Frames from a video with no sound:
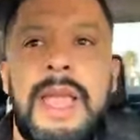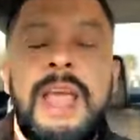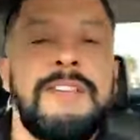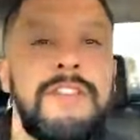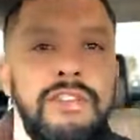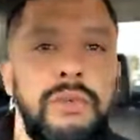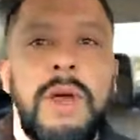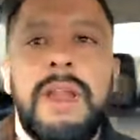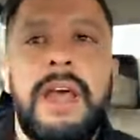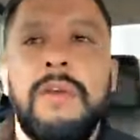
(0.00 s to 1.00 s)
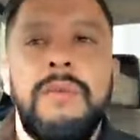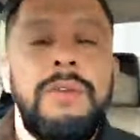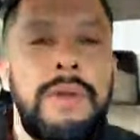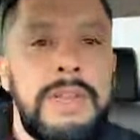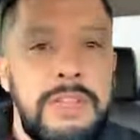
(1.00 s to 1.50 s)
It has to do a lot
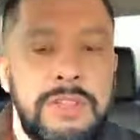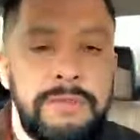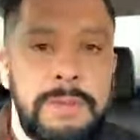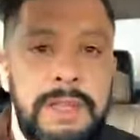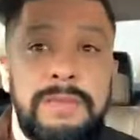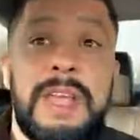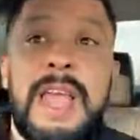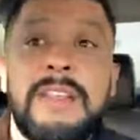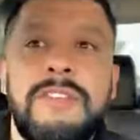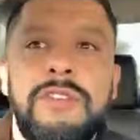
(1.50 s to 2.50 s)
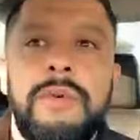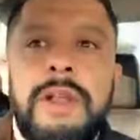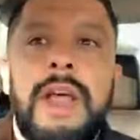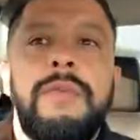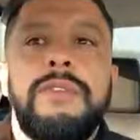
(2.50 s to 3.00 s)
with religious beliefs. It has to do
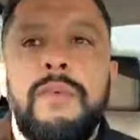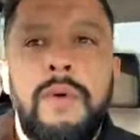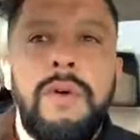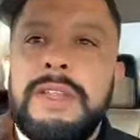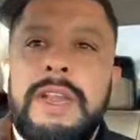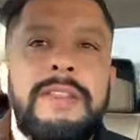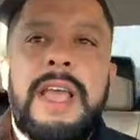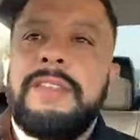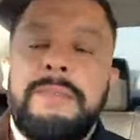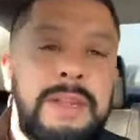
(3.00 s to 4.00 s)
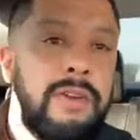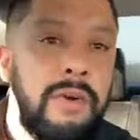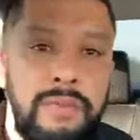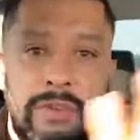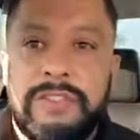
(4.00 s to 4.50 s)
a lot with the war that it has been
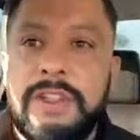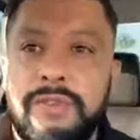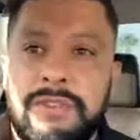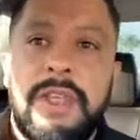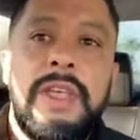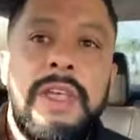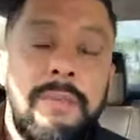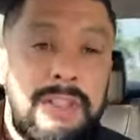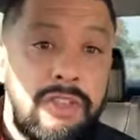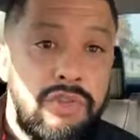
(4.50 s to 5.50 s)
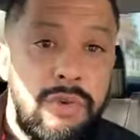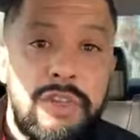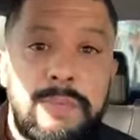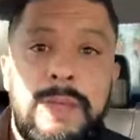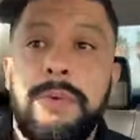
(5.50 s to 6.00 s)
going for centuries with the
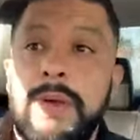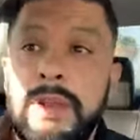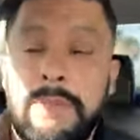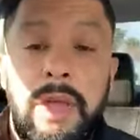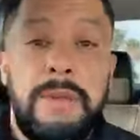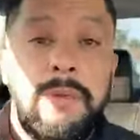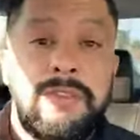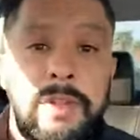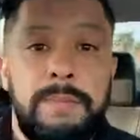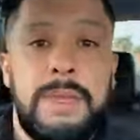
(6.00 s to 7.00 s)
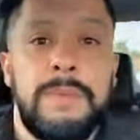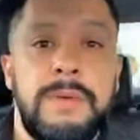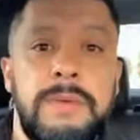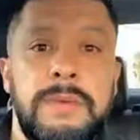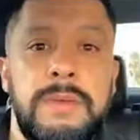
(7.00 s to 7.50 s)
Jewish people and Muslim people.